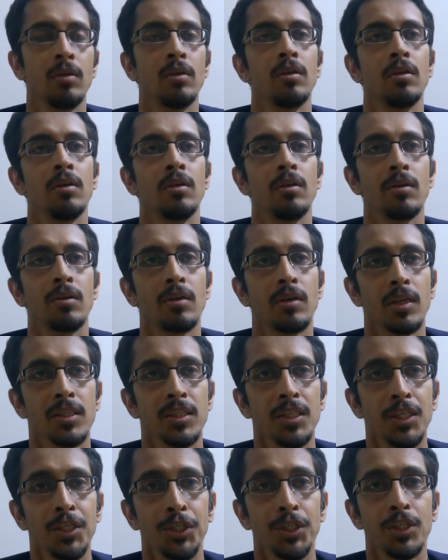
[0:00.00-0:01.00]

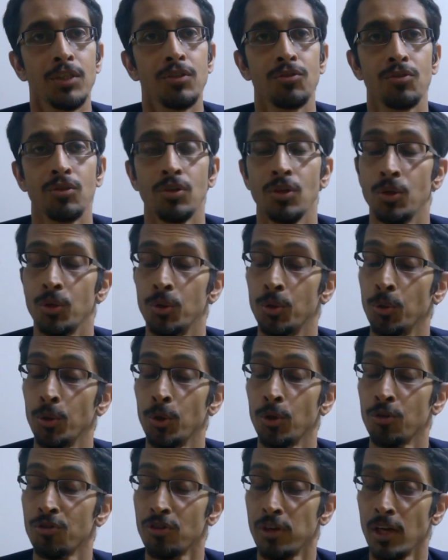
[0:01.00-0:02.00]
transitions to your
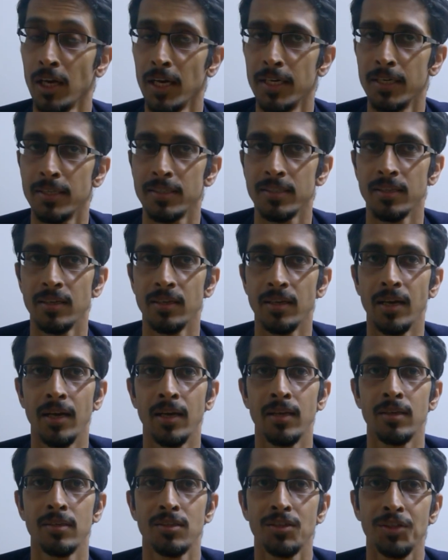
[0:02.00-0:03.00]
slides and
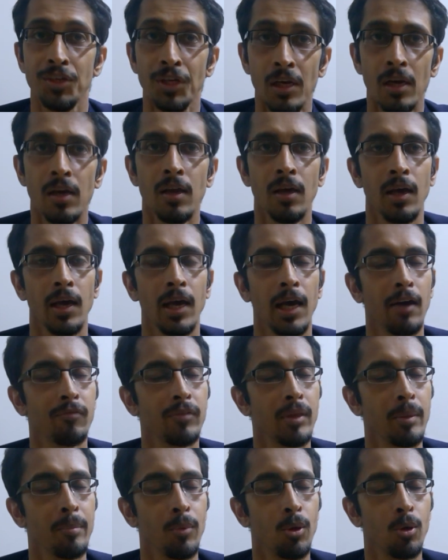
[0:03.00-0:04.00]
still have them
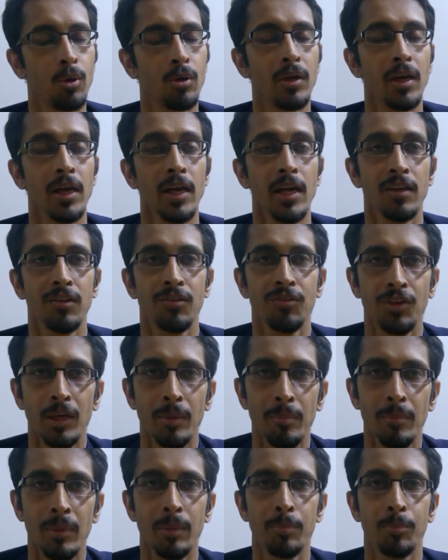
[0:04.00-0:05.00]
look extremely
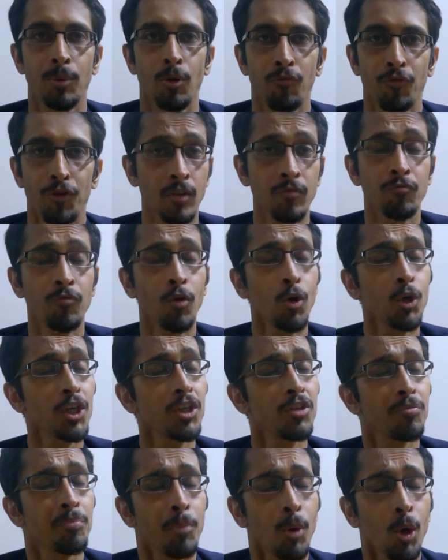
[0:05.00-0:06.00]
professional. What is
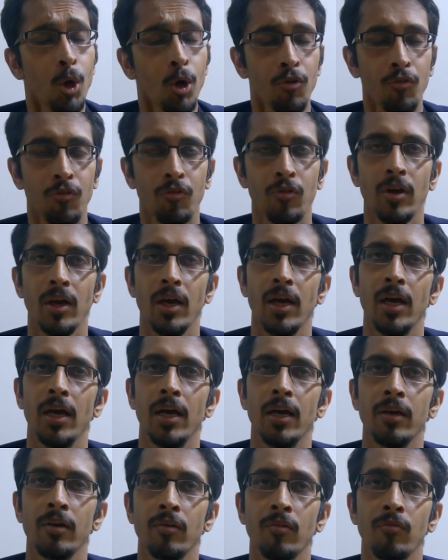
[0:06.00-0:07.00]
Morph and
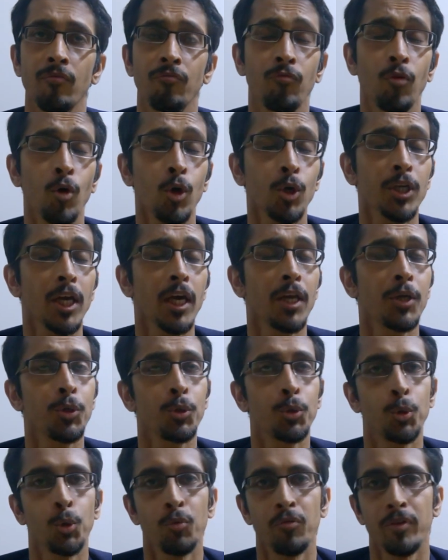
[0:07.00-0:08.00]
what can you do
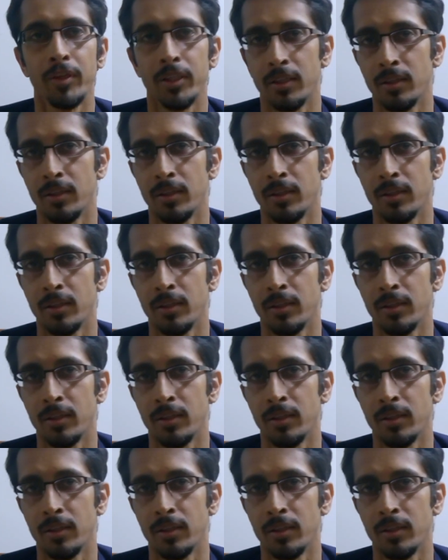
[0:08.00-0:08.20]
with it?